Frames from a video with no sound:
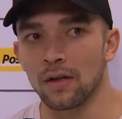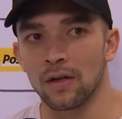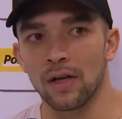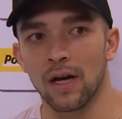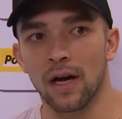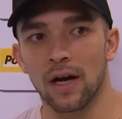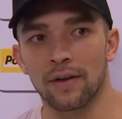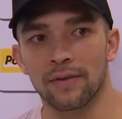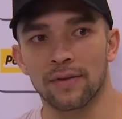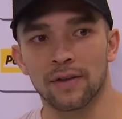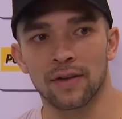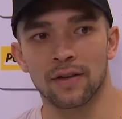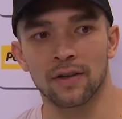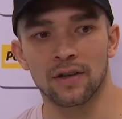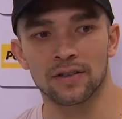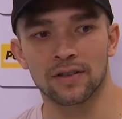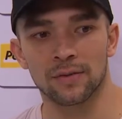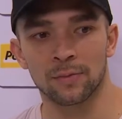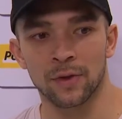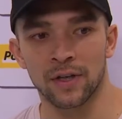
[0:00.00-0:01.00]
Yeah, I think
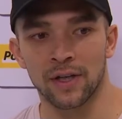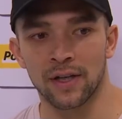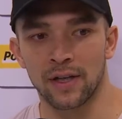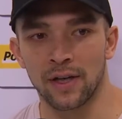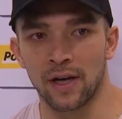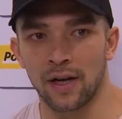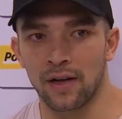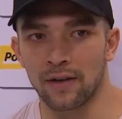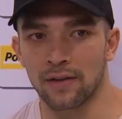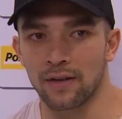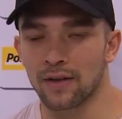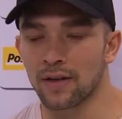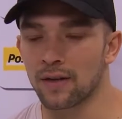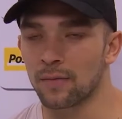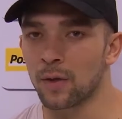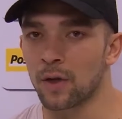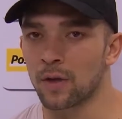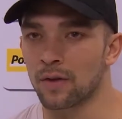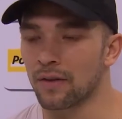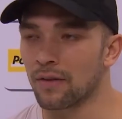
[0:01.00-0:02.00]
ultimately they
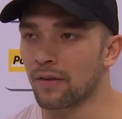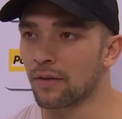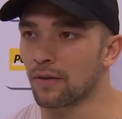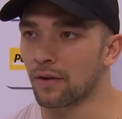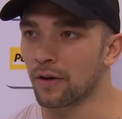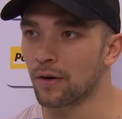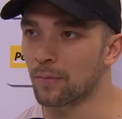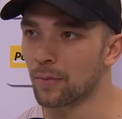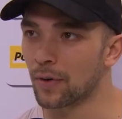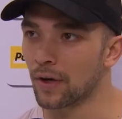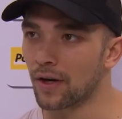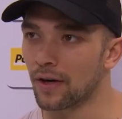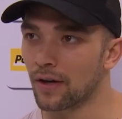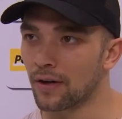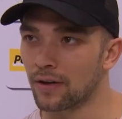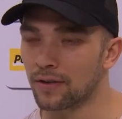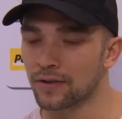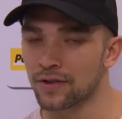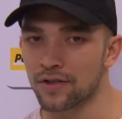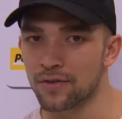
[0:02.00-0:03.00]
came out in the third
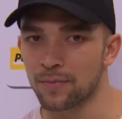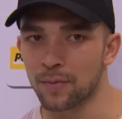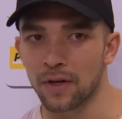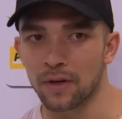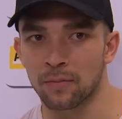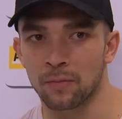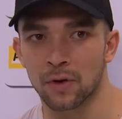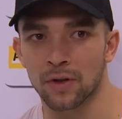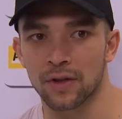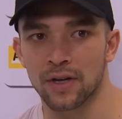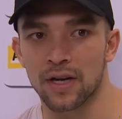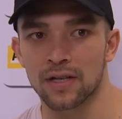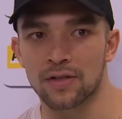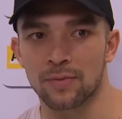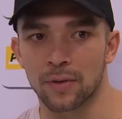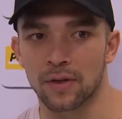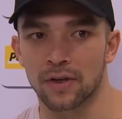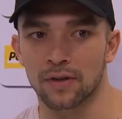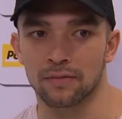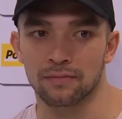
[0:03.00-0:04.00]
period and just played more
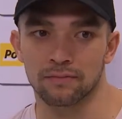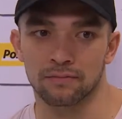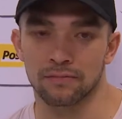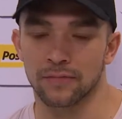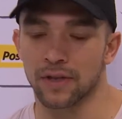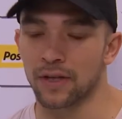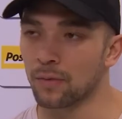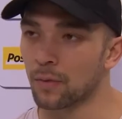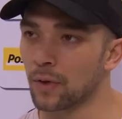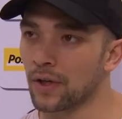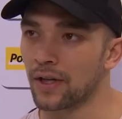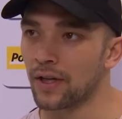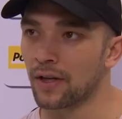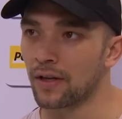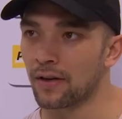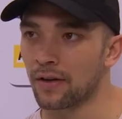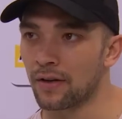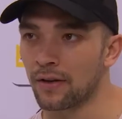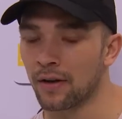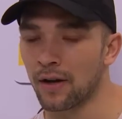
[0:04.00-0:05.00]
desperate than we
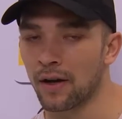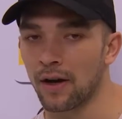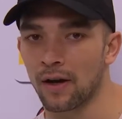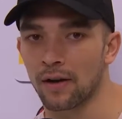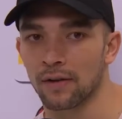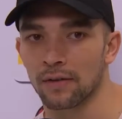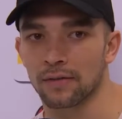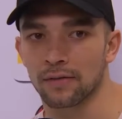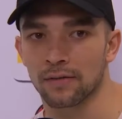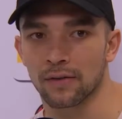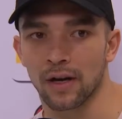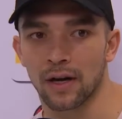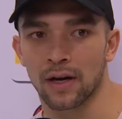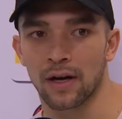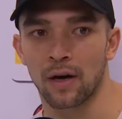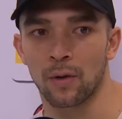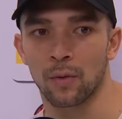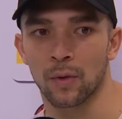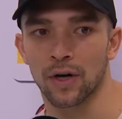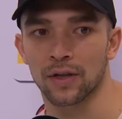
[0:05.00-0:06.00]
did, and kind
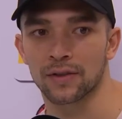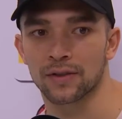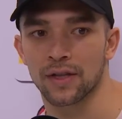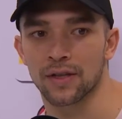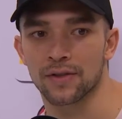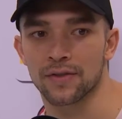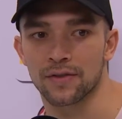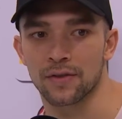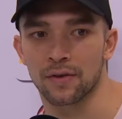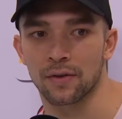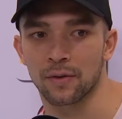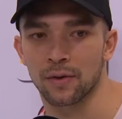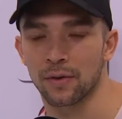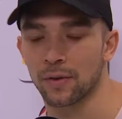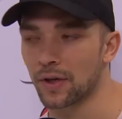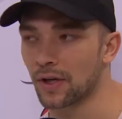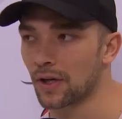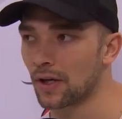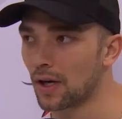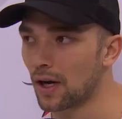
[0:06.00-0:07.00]
of outworked us. So we
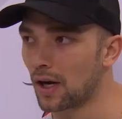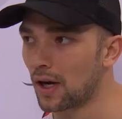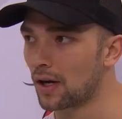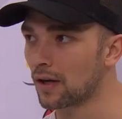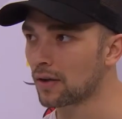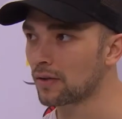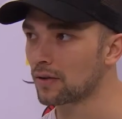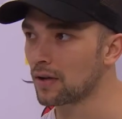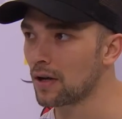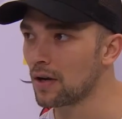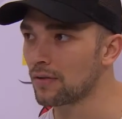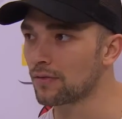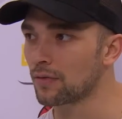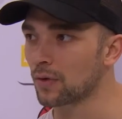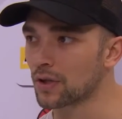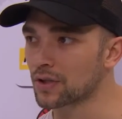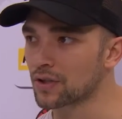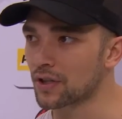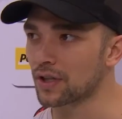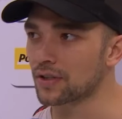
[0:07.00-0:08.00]
were
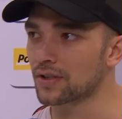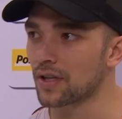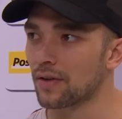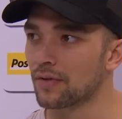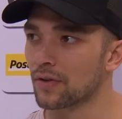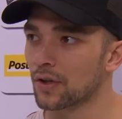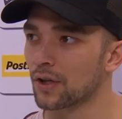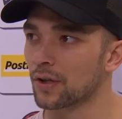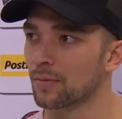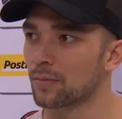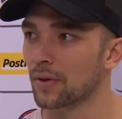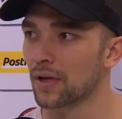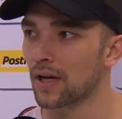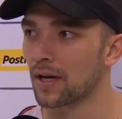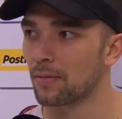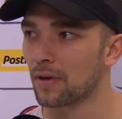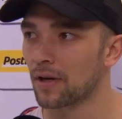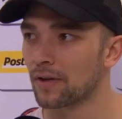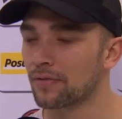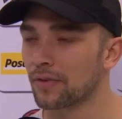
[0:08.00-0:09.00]
fortunate to have a good
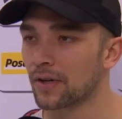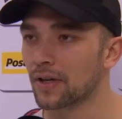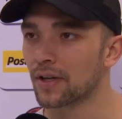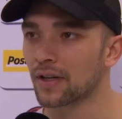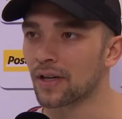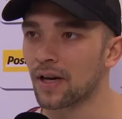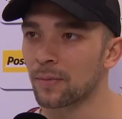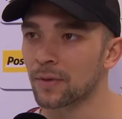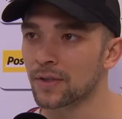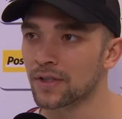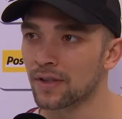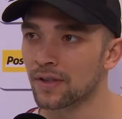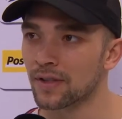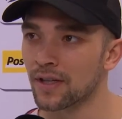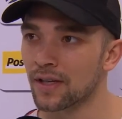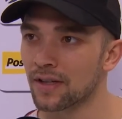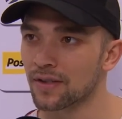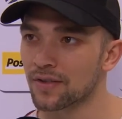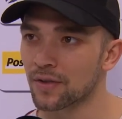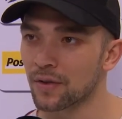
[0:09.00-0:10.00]
play by Frick and Emerton
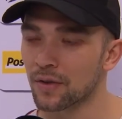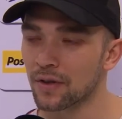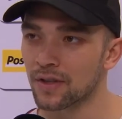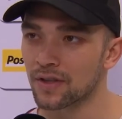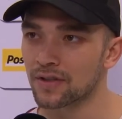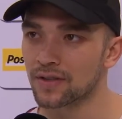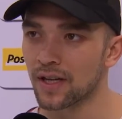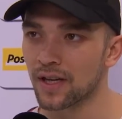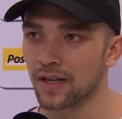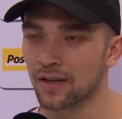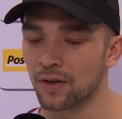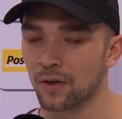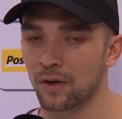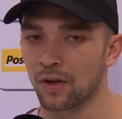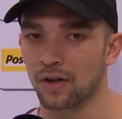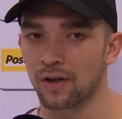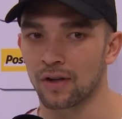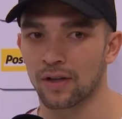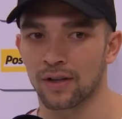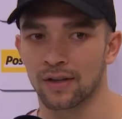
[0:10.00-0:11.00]
there to score the tying
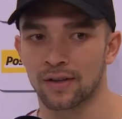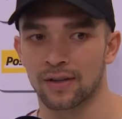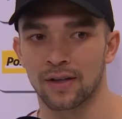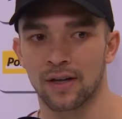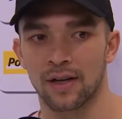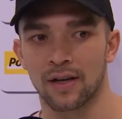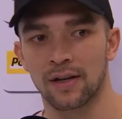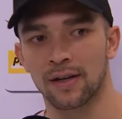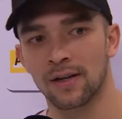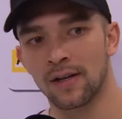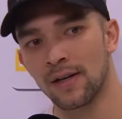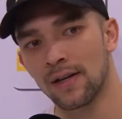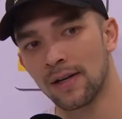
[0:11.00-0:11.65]
goal, and